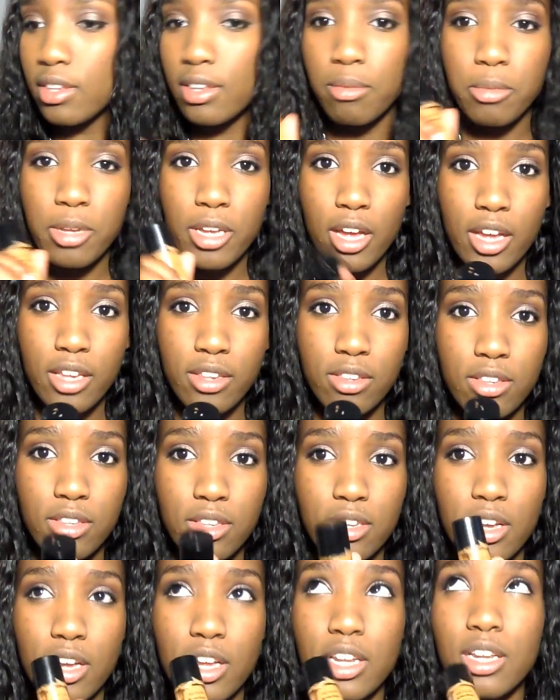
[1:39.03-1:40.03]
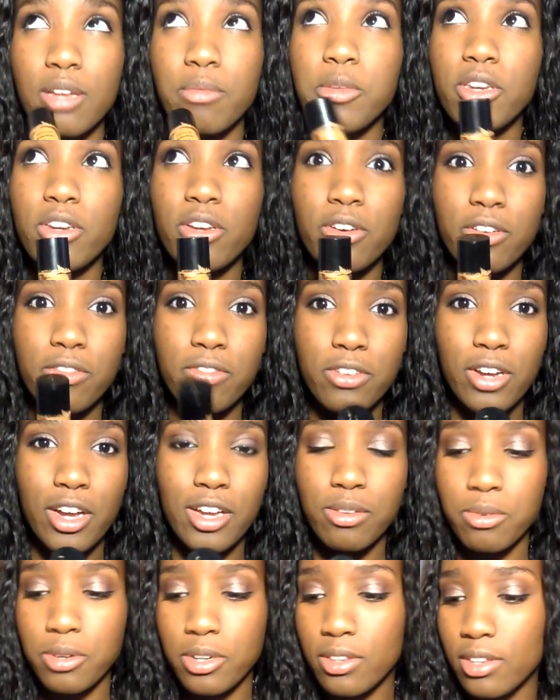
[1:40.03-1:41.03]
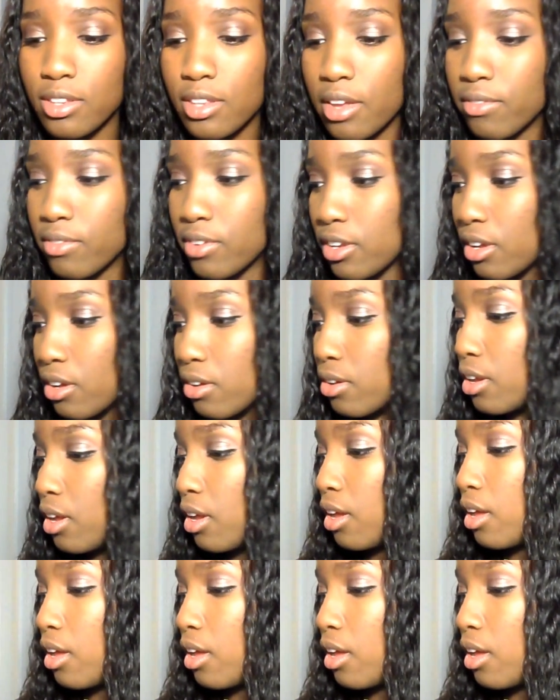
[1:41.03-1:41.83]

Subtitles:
Let me know if you guys want to see that video.